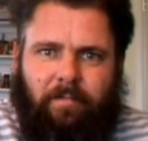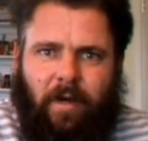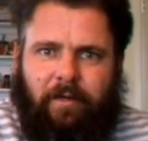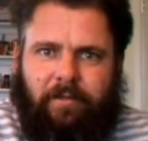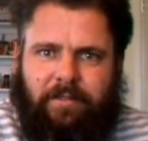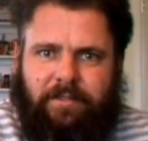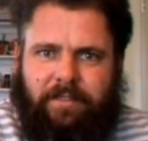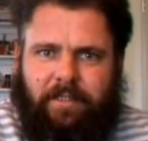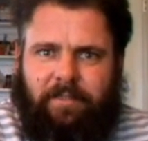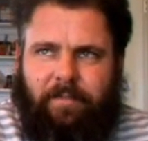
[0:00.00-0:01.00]
micro
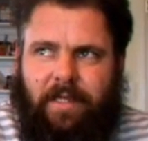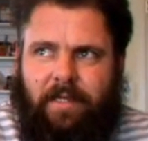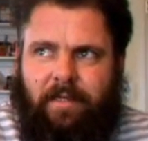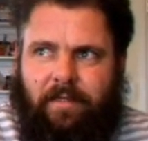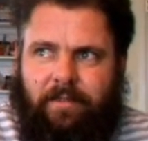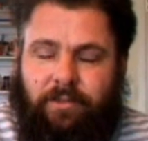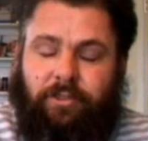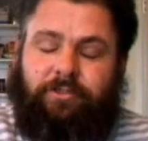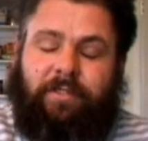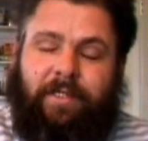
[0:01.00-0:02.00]
discectomy
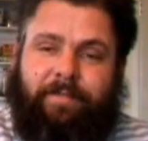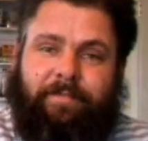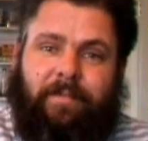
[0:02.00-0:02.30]
surgery,